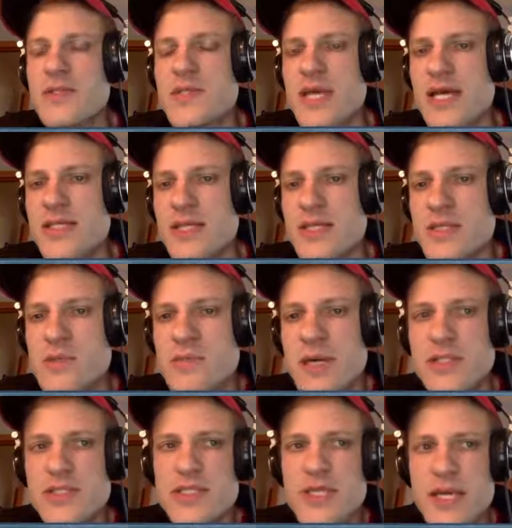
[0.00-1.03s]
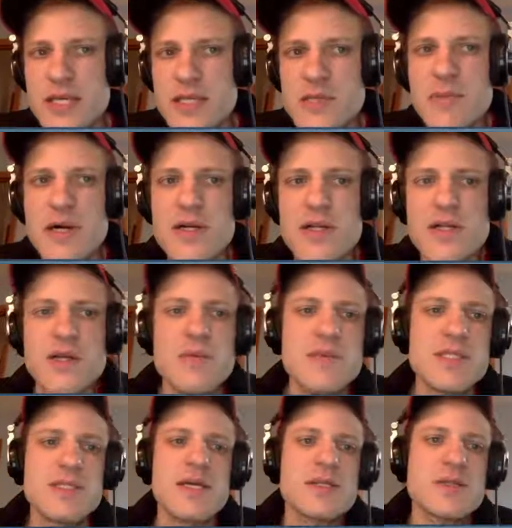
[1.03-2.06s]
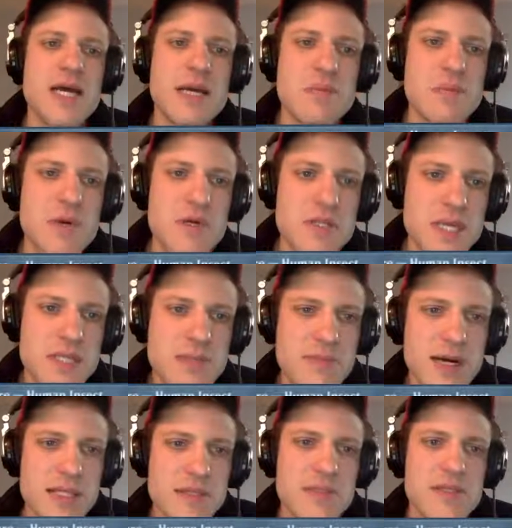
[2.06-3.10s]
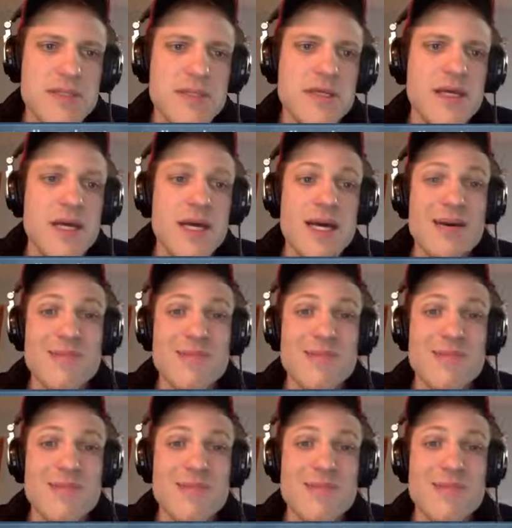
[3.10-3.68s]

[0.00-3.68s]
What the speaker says: Sage, as you mentioned, is a part of the Humans deck sideboards. That's a possibility.